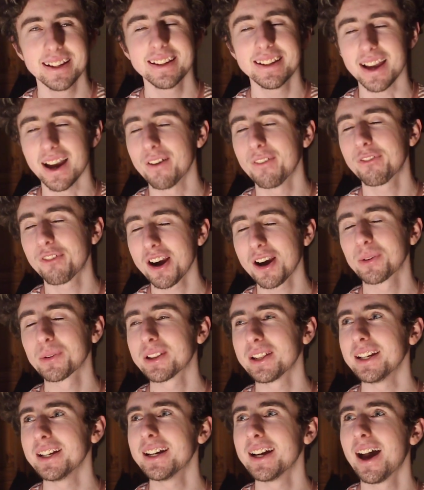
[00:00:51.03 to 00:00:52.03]
Yeah,
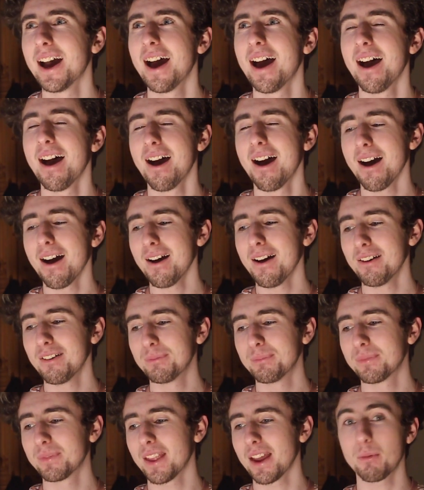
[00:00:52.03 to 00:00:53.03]
Frailty
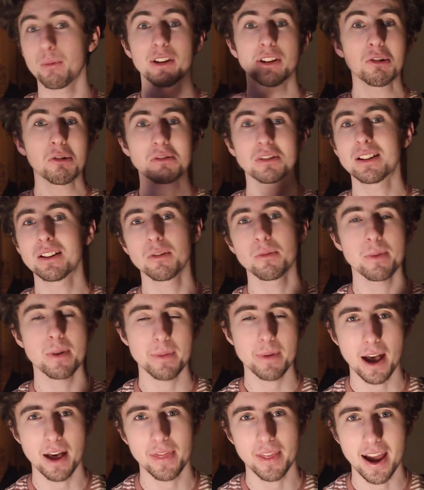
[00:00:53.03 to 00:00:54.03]
um, and we talked a little bit
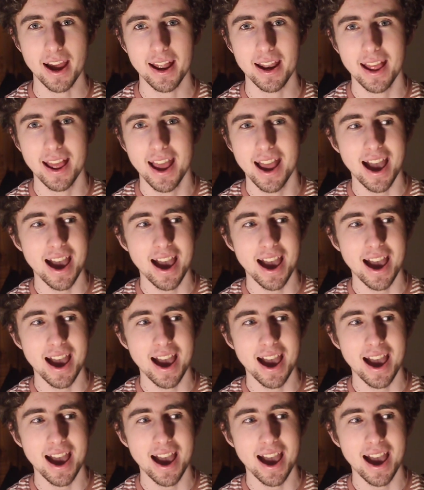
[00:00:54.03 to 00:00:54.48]
about that.